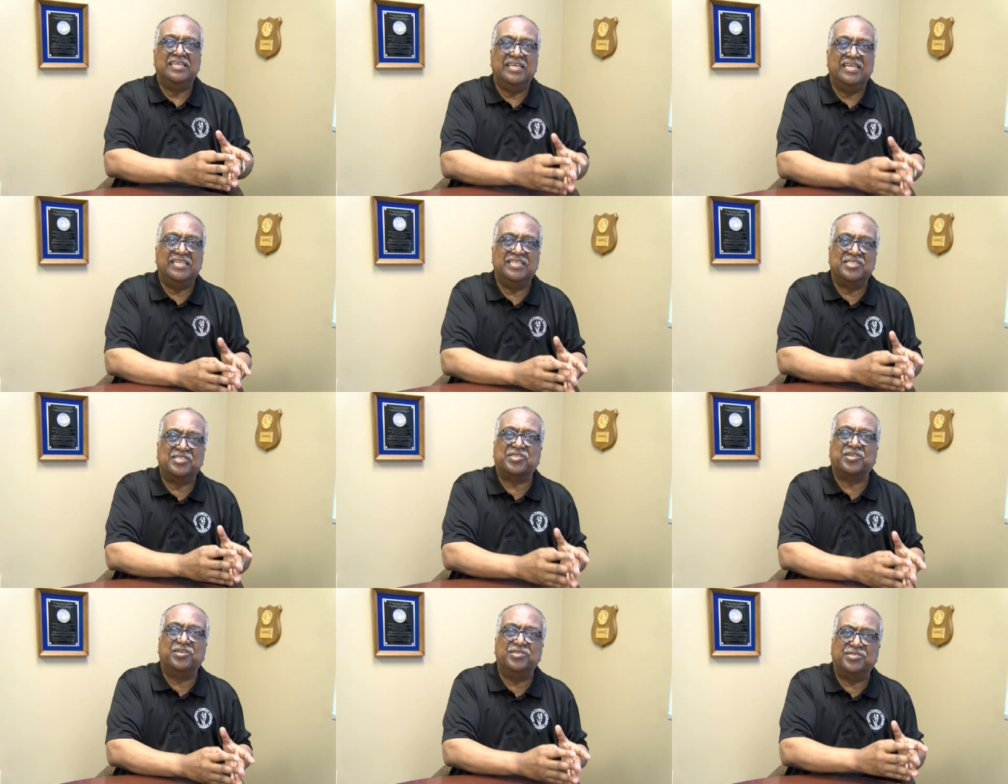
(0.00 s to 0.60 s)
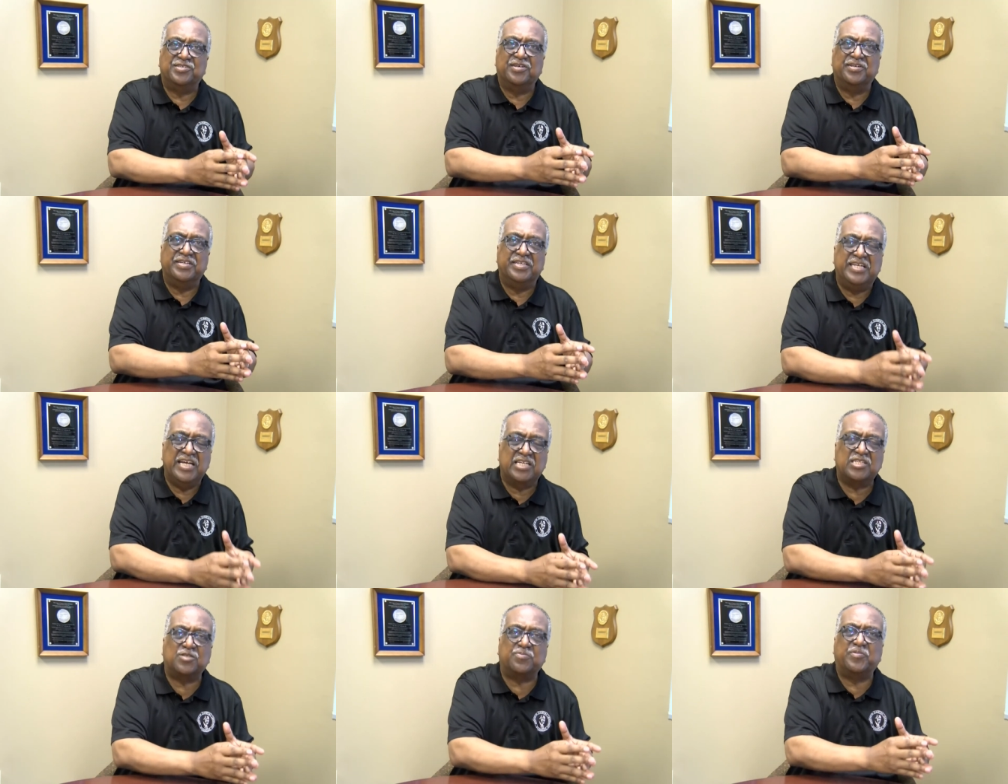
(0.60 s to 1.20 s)
in such a
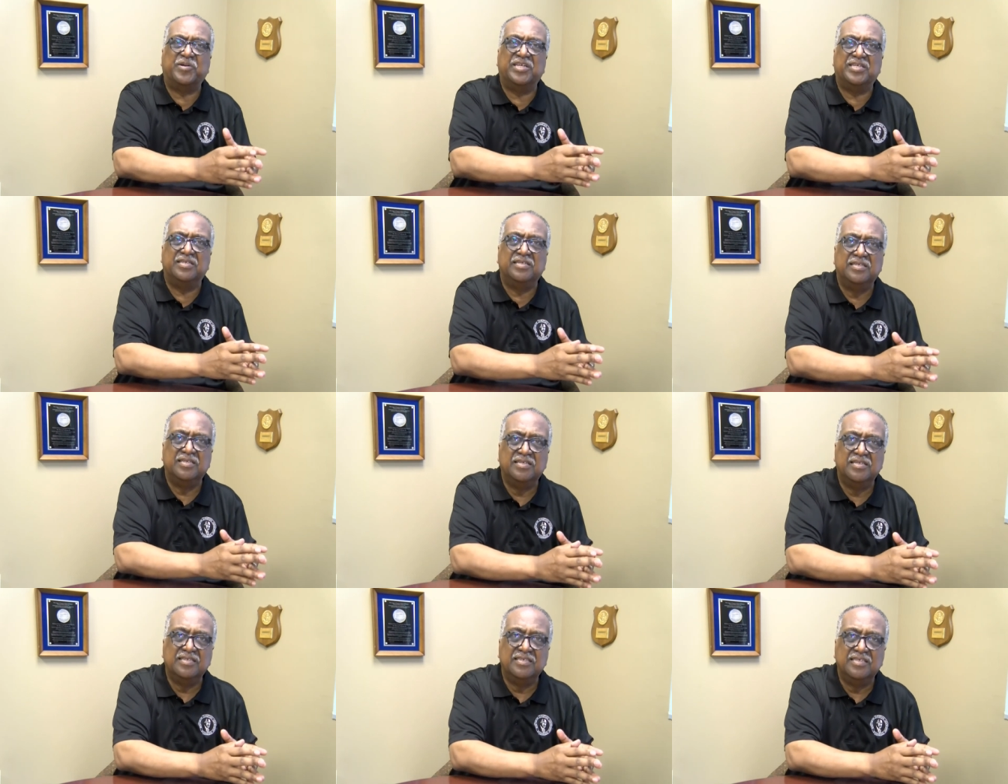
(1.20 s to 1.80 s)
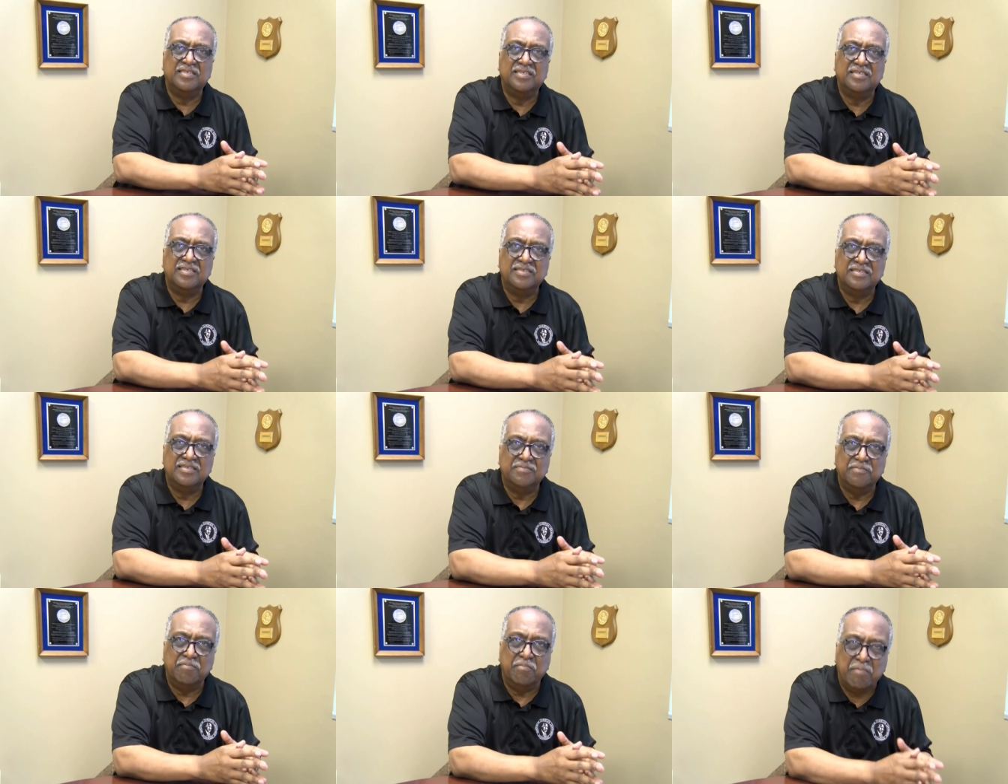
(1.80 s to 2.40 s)
desperate
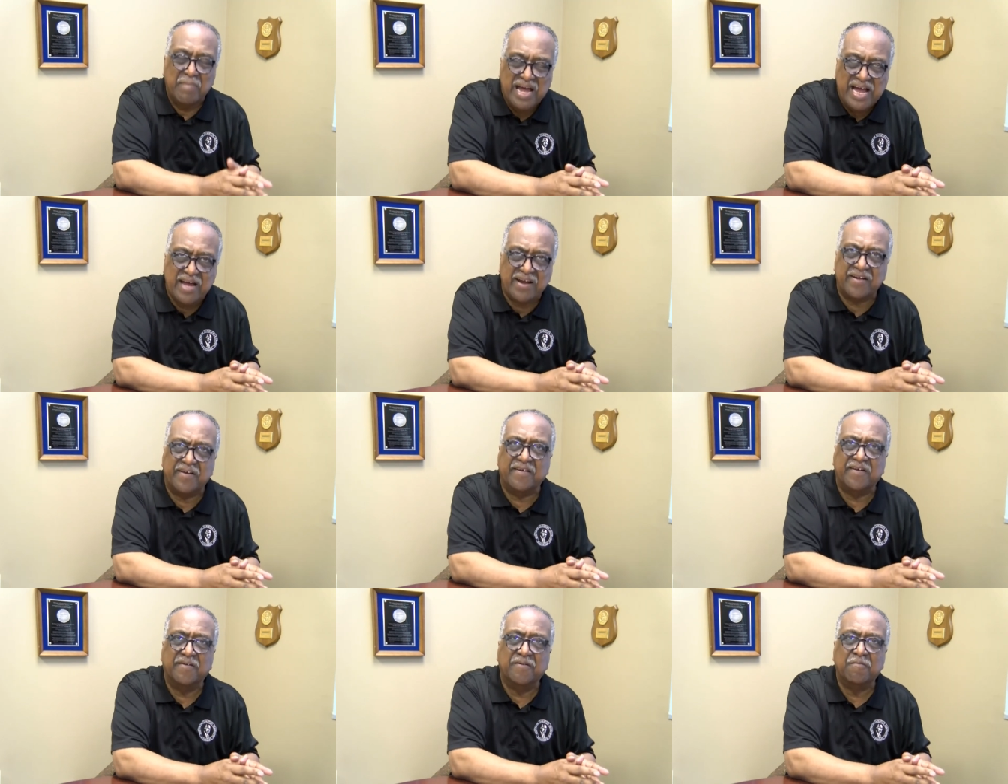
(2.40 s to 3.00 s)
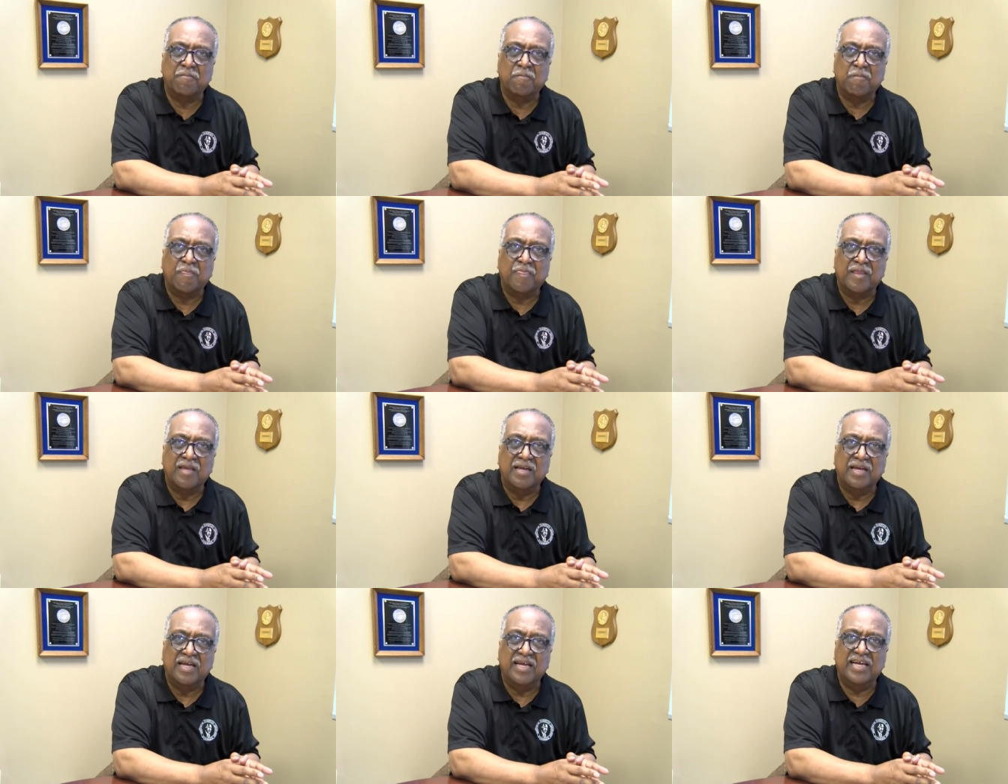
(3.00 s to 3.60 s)
manner
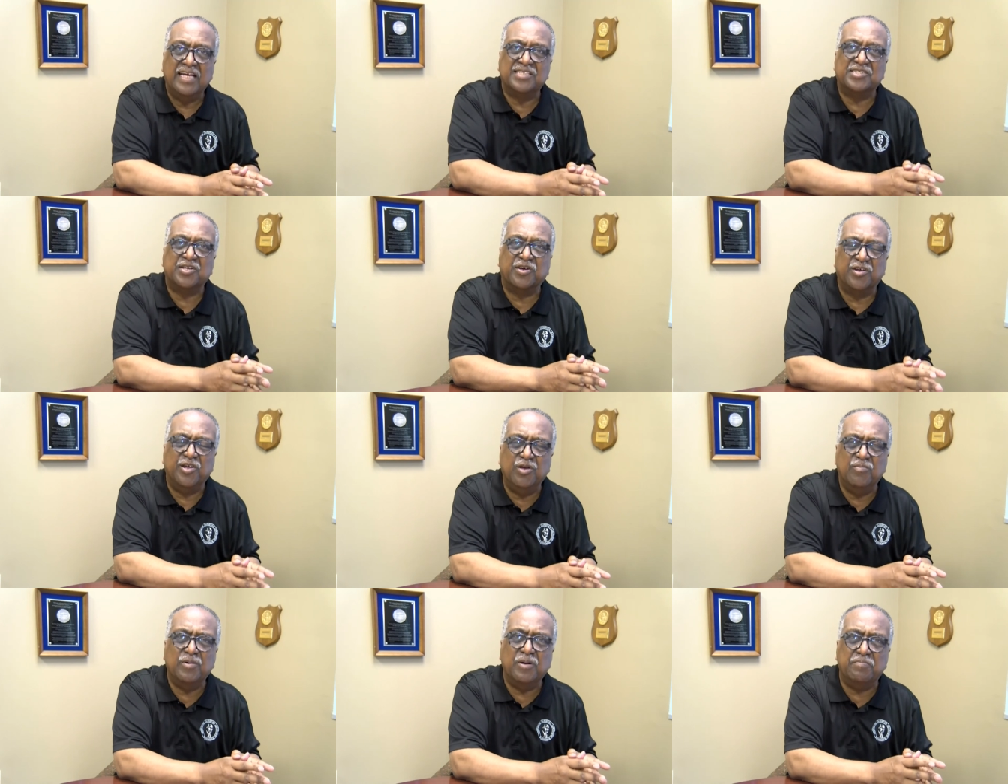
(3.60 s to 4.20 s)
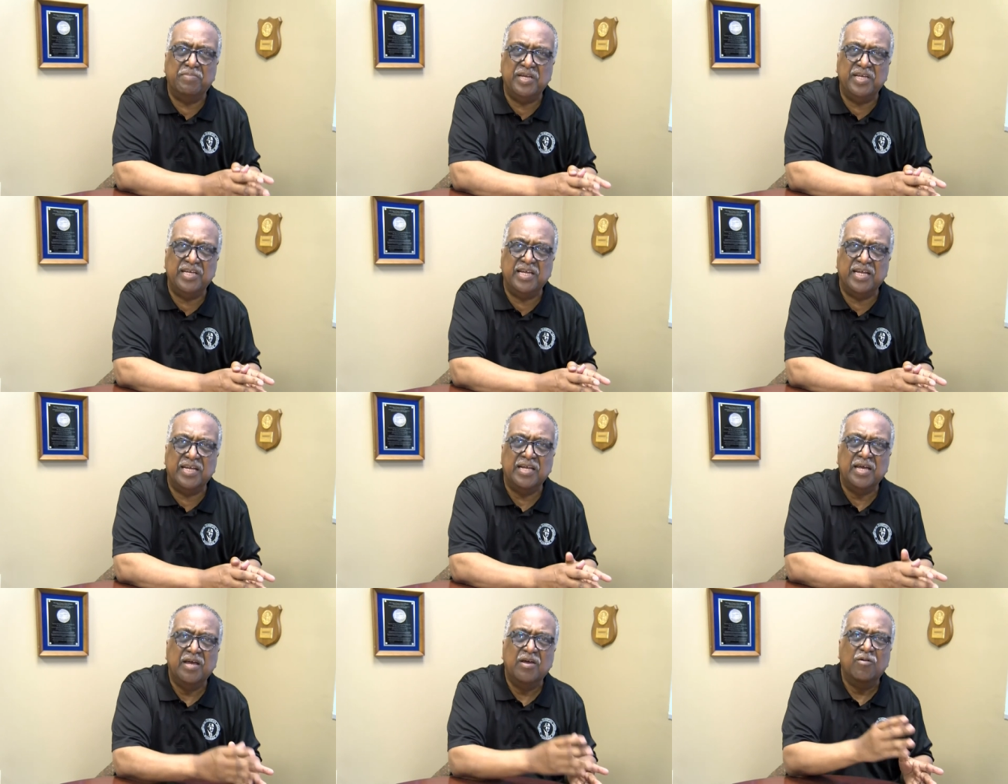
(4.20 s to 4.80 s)
as a human
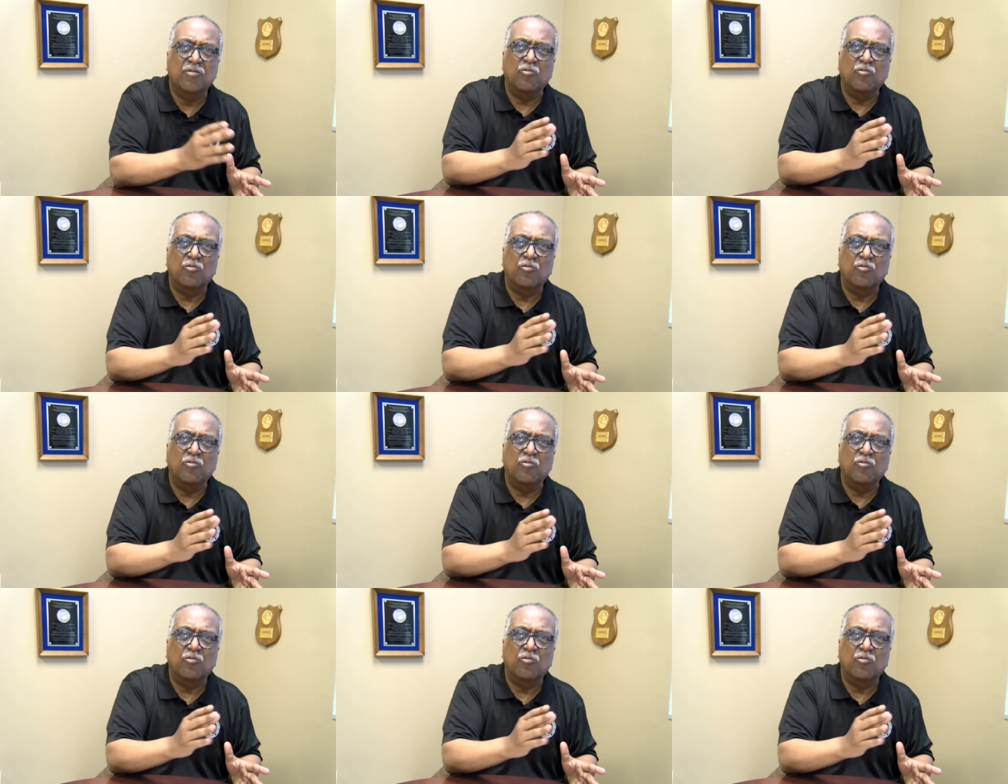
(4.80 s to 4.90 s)
being.